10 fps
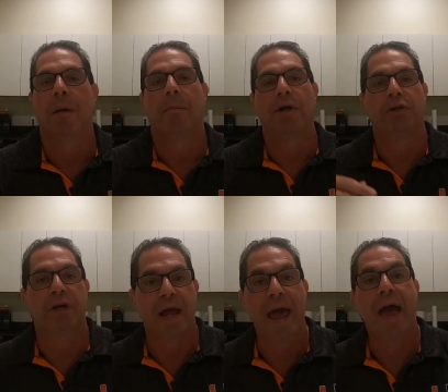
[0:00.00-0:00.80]
but you're
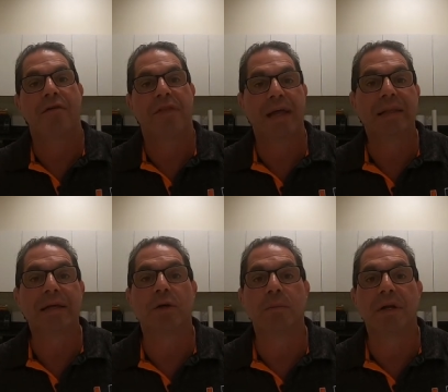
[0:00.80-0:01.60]
going to have that
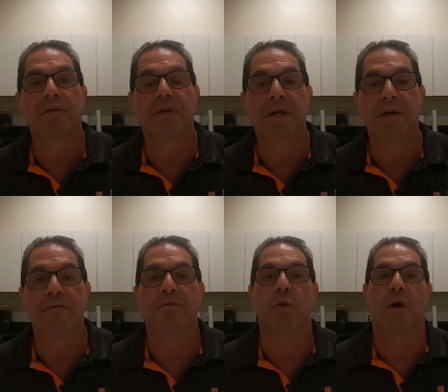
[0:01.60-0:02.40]
little bit of
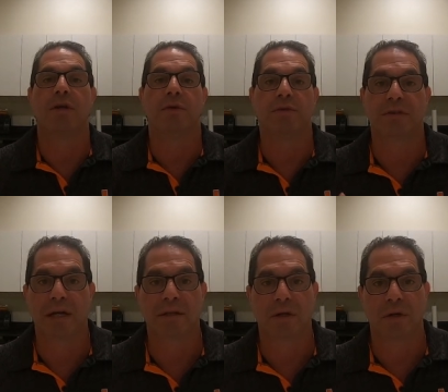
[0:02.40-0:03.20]
give for when you
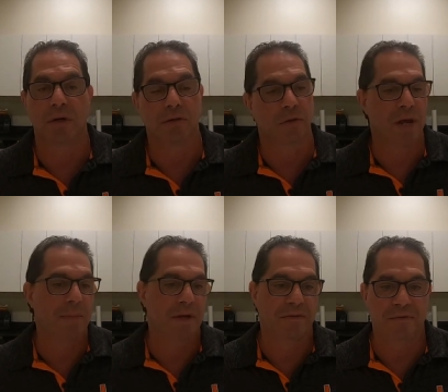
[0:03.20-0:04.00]
set the hook. So
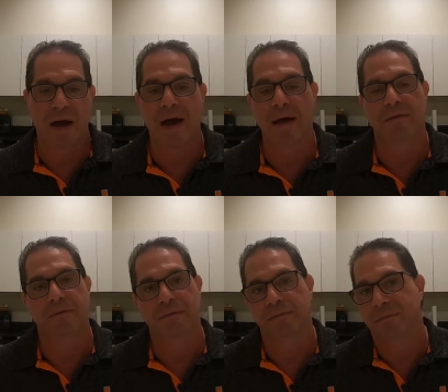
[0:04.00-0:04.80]
maybe a
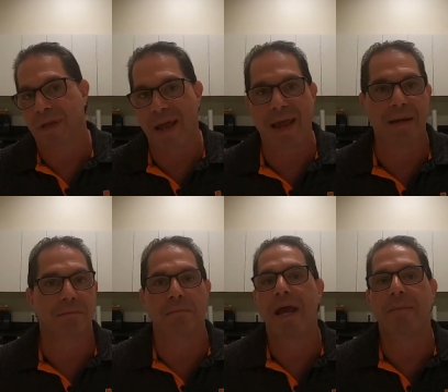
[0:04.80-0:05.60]
5, 8,
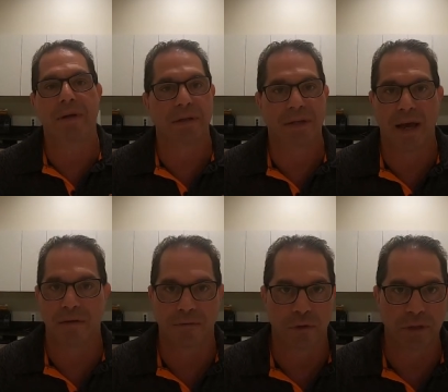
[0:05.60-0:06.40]
maybe a
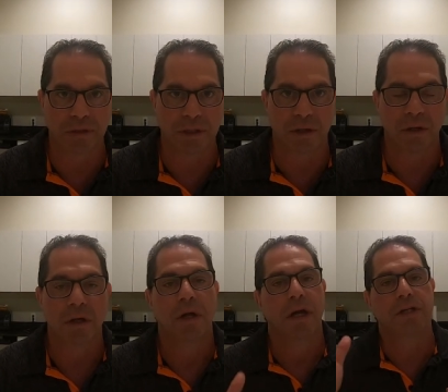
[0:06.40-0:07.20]
10-foot leader.
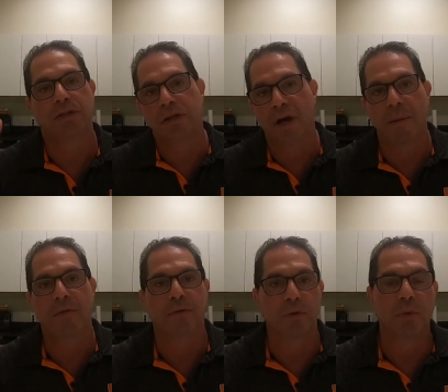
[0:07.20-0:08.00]
It should come
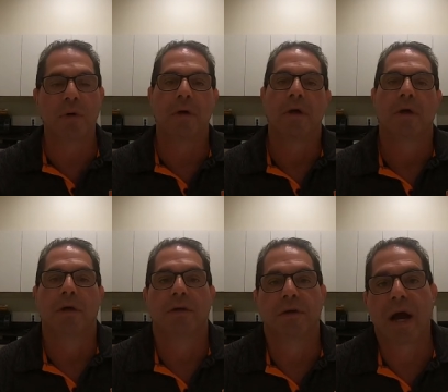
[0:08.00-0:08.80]
through
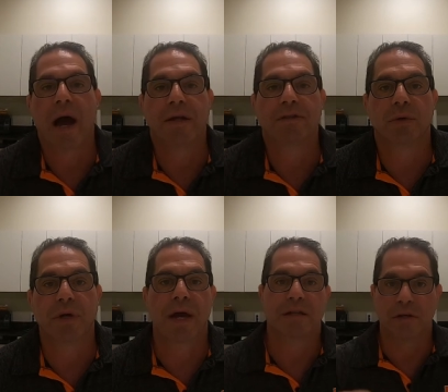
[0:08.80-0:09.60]
your guides
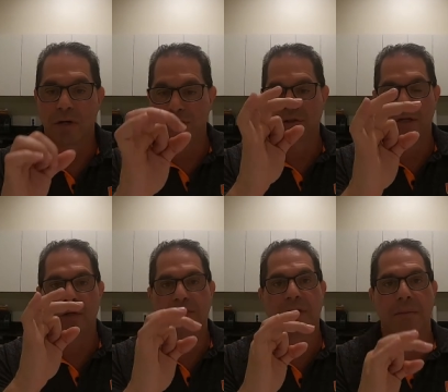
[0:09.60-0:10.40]
okay, as long as you're not
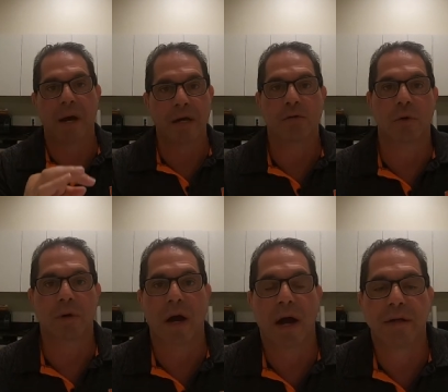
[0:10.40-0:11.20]
using the micro
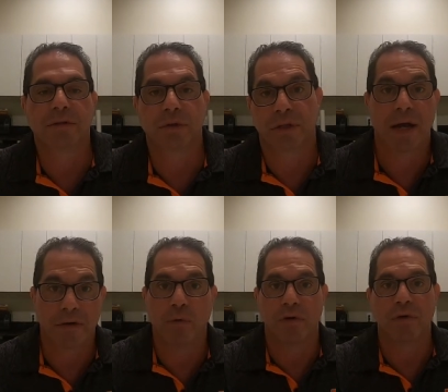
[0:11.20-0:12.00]
guides, which I
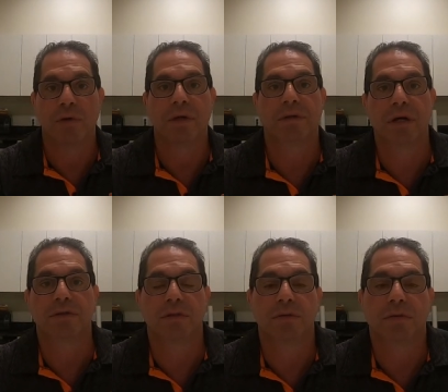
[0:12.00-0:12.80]
have one reel that
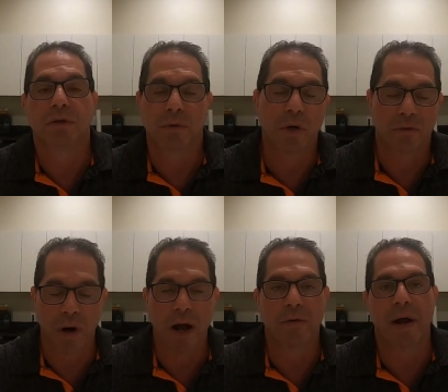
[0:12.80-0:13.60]
does use those, or one
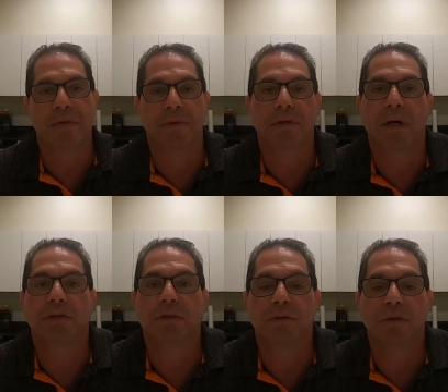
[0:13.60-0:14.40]
rod rather that
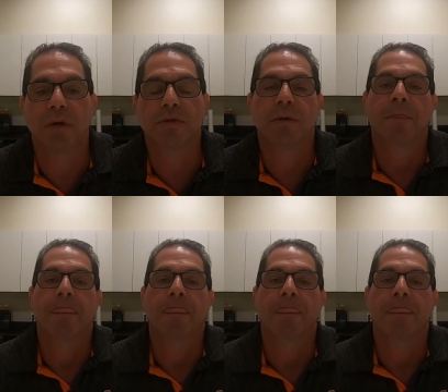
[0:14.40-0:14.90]
does use those,